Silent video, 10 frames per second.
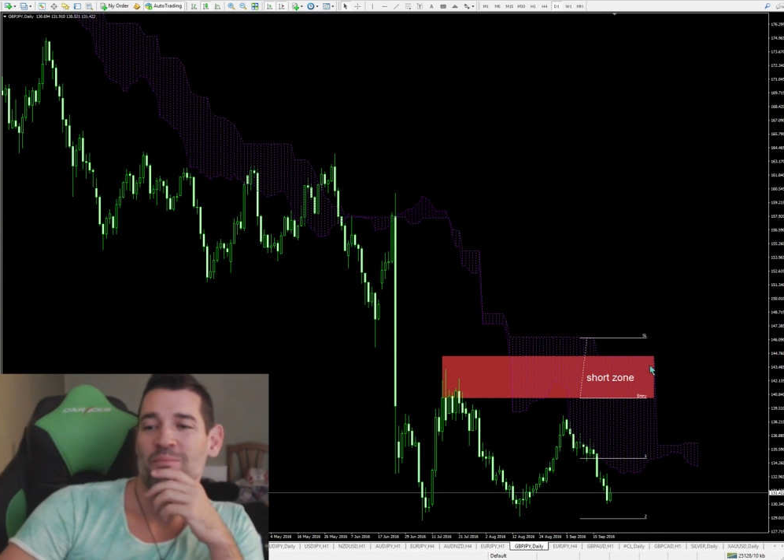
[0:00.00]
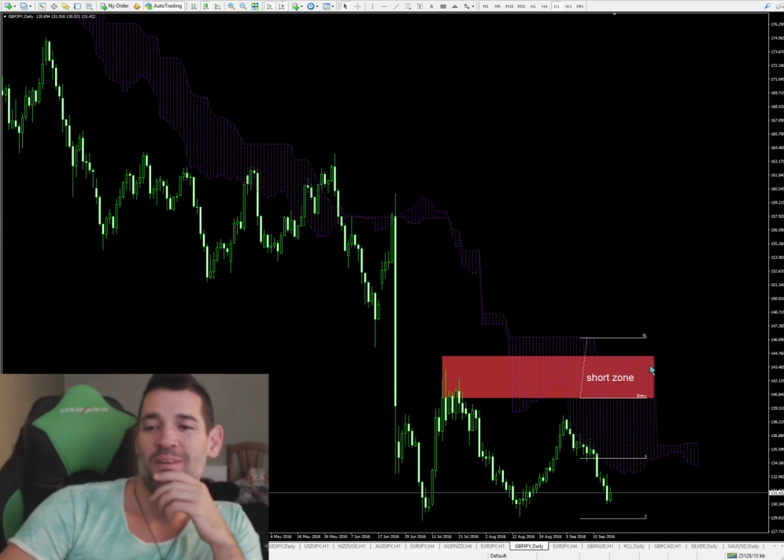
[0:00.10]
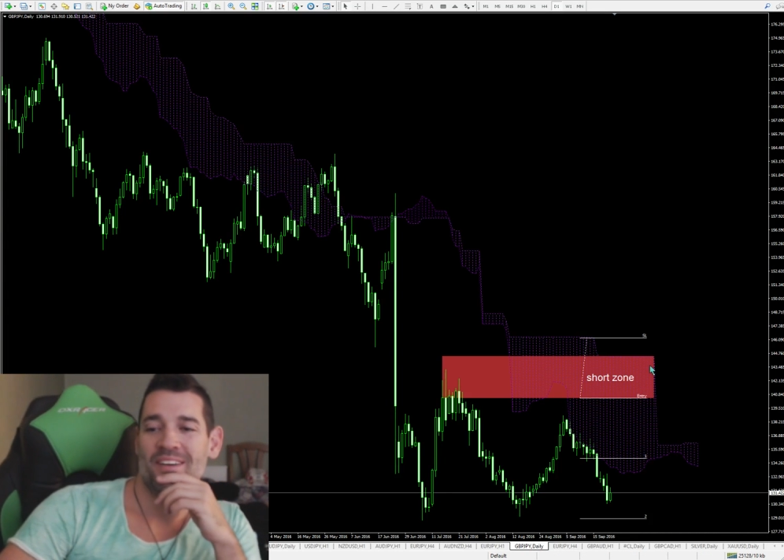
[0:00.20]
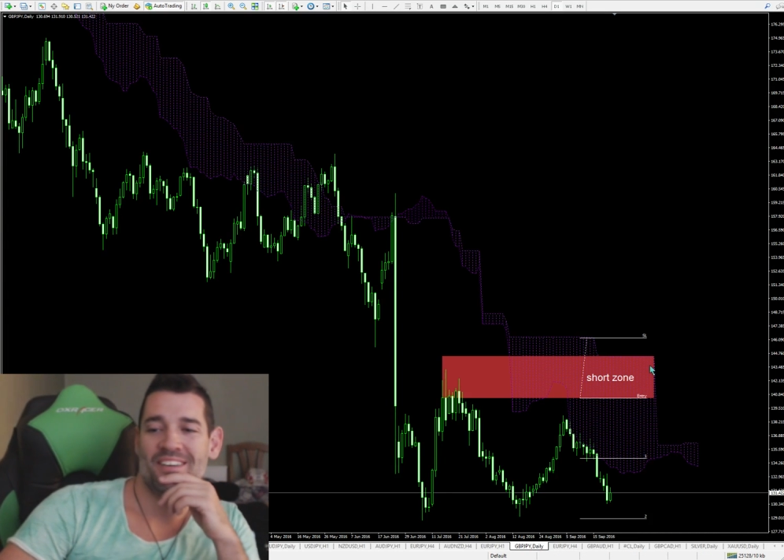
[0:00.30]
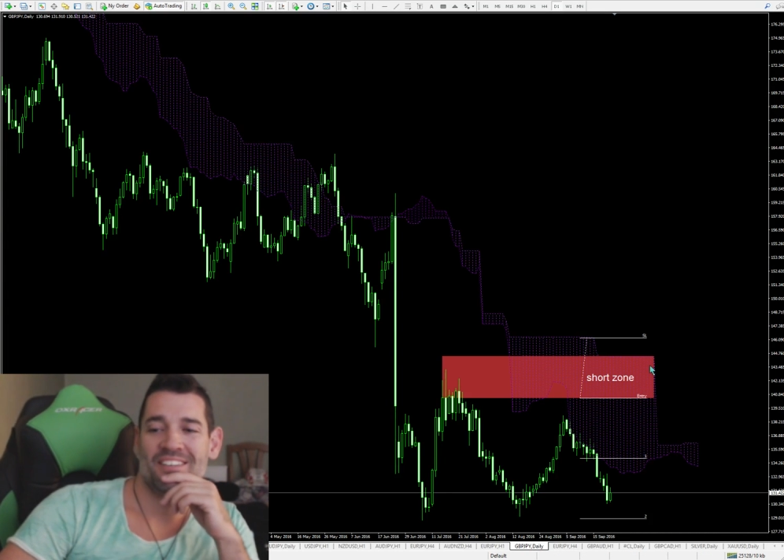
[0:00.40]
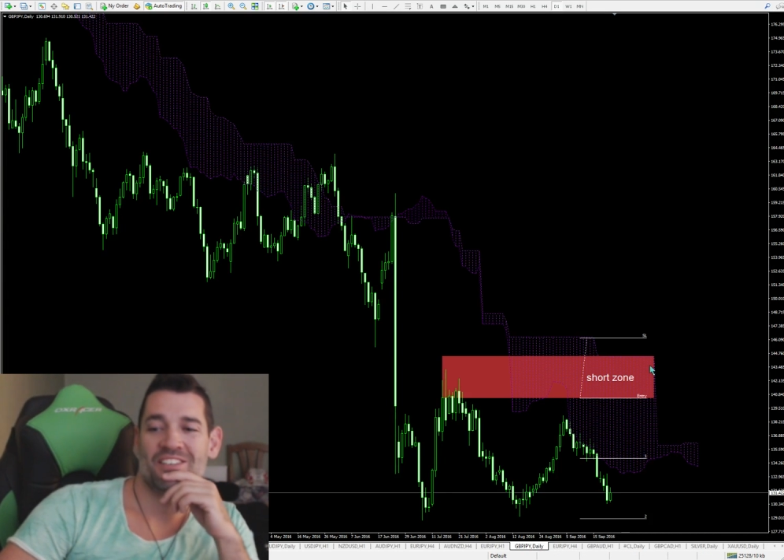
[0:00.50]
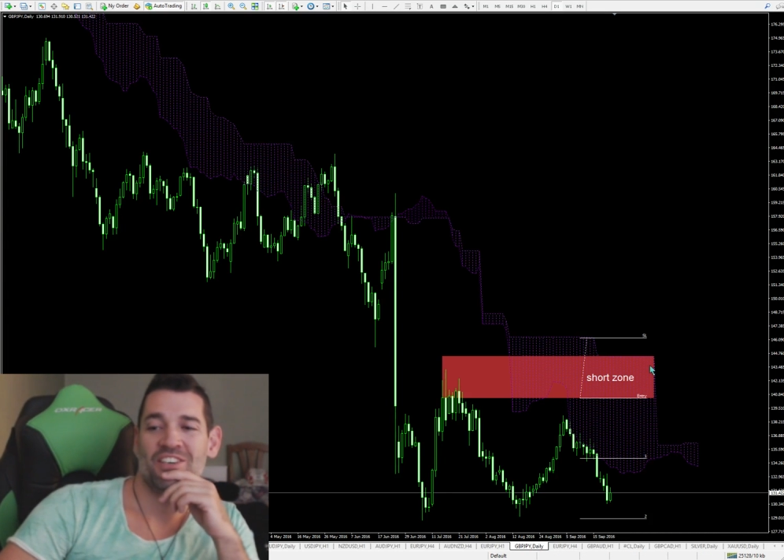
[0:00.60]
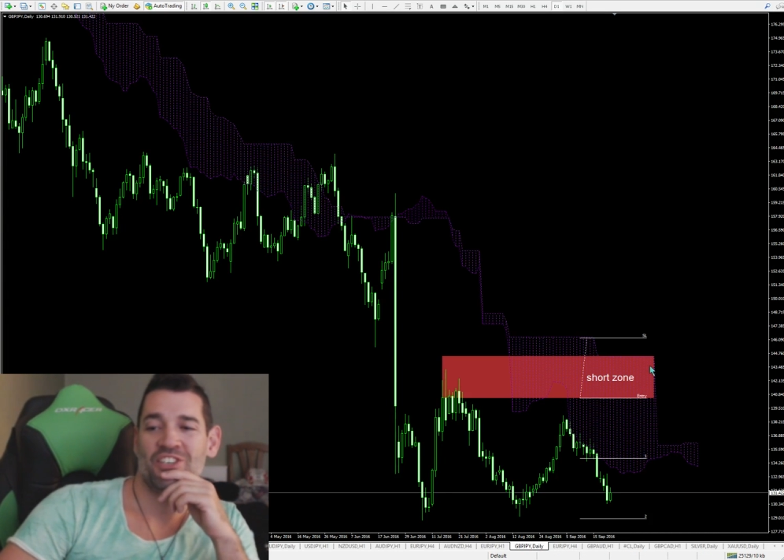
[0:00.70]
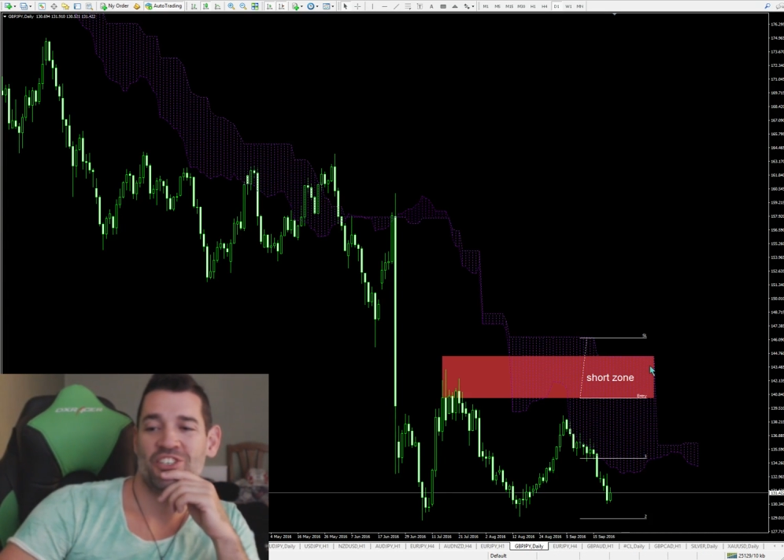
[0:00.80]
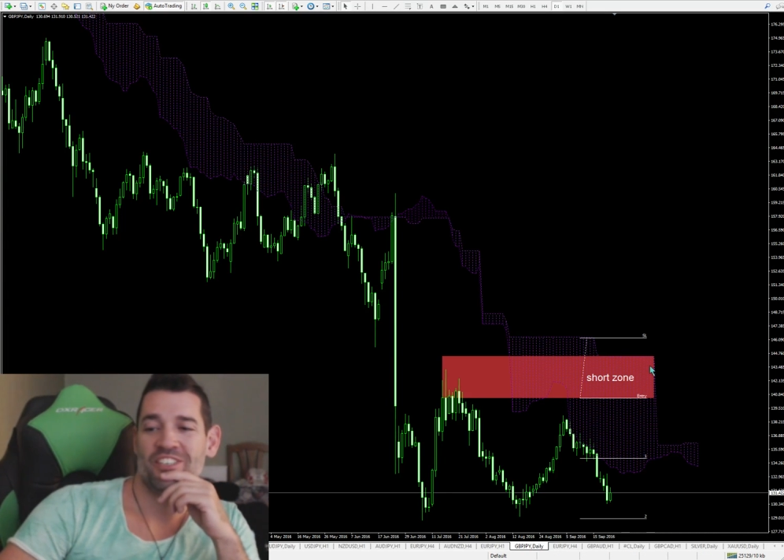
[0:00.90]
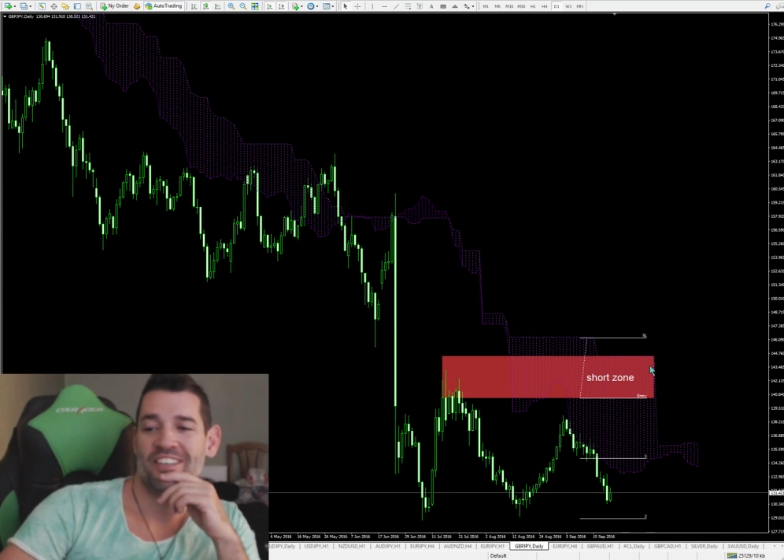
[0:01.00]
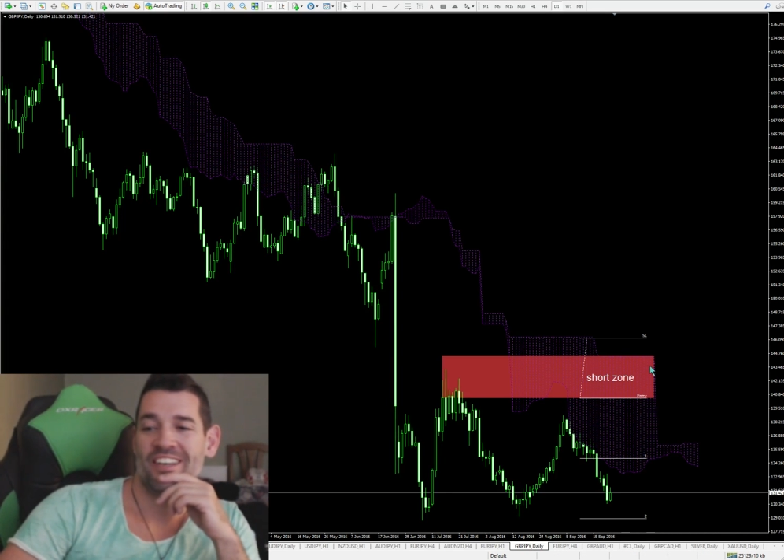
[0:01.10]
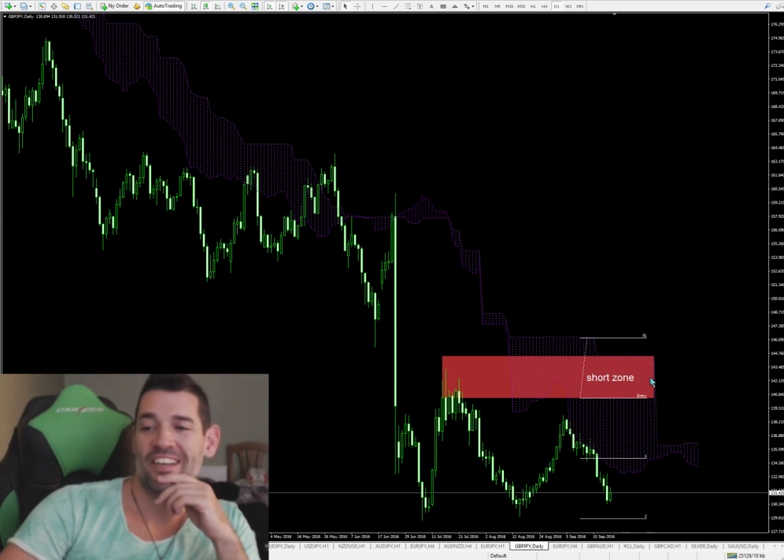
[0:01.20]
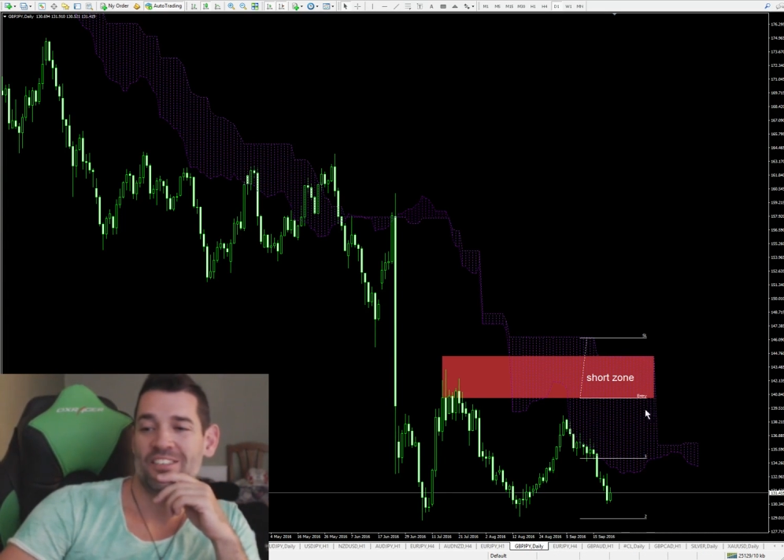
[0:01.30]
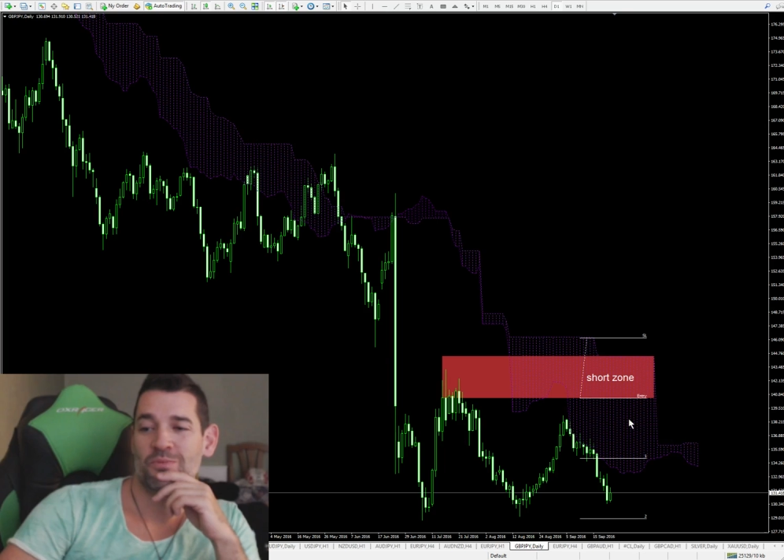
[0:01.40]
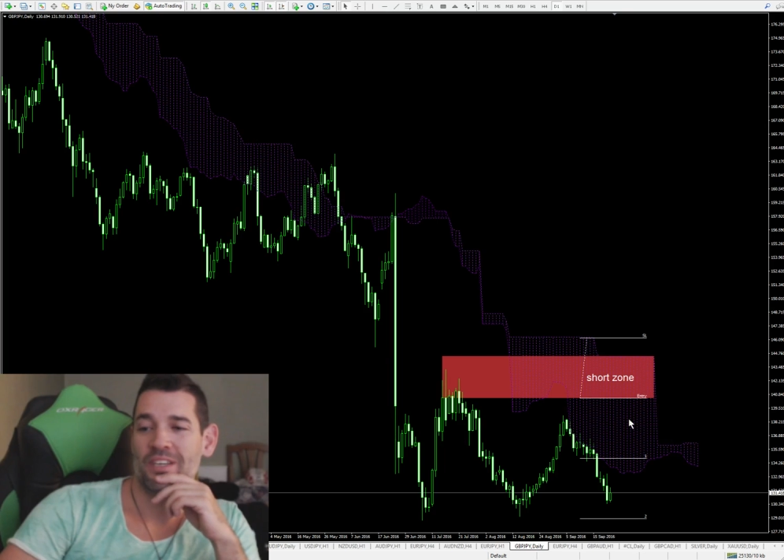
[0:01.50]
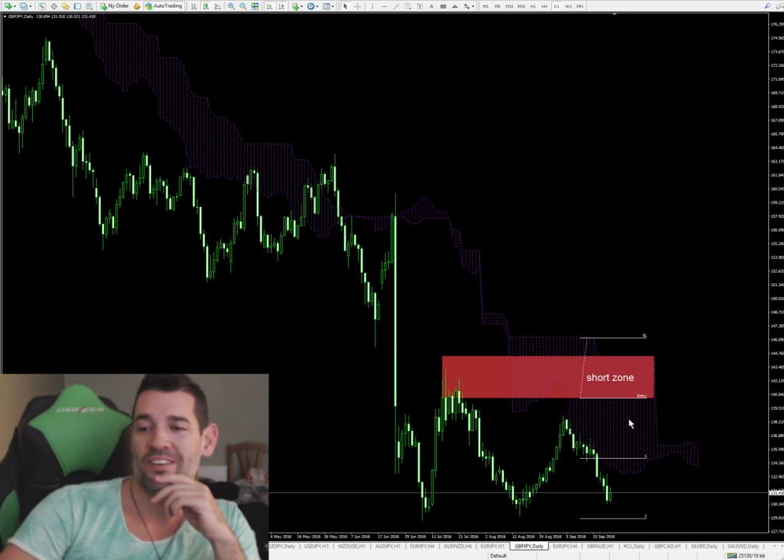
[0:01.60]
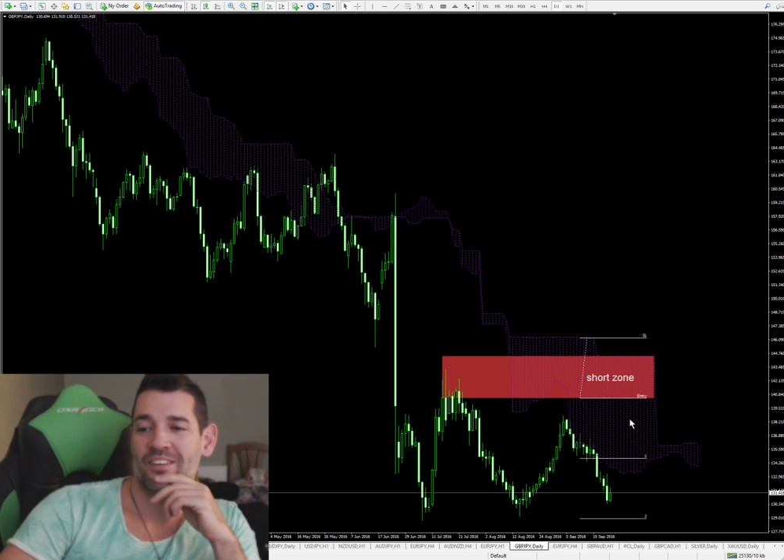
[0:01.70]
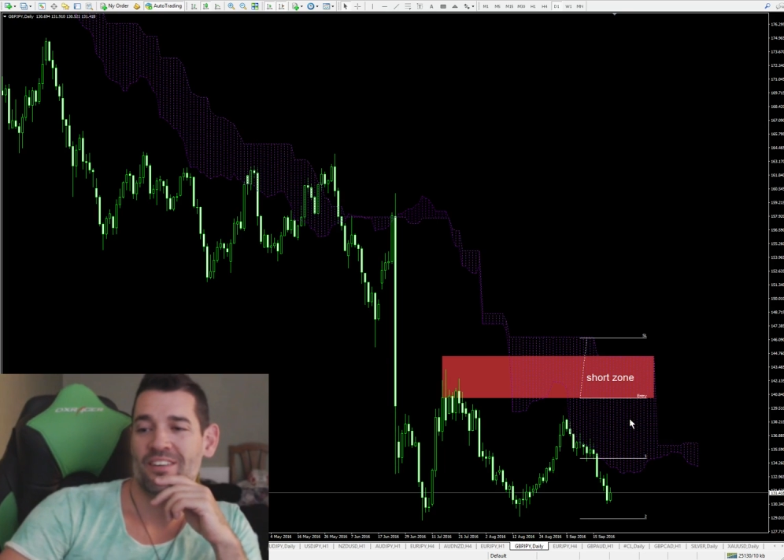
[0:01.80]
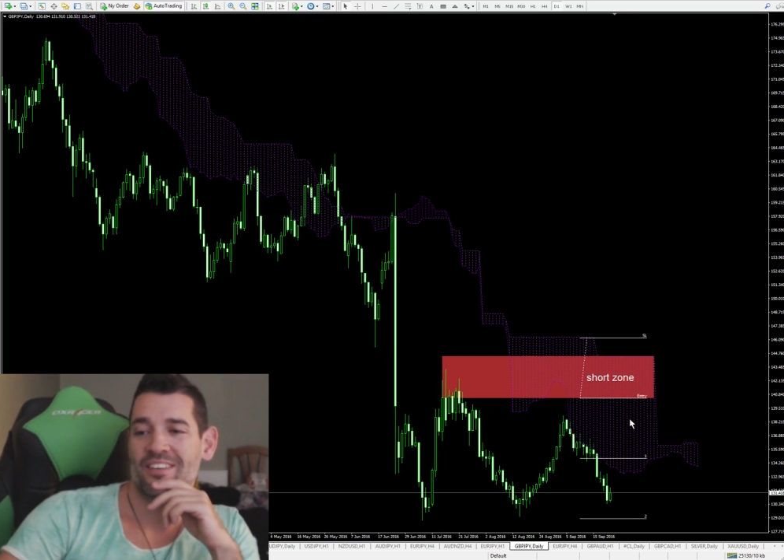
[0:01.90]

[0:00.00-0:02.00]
a discussion last week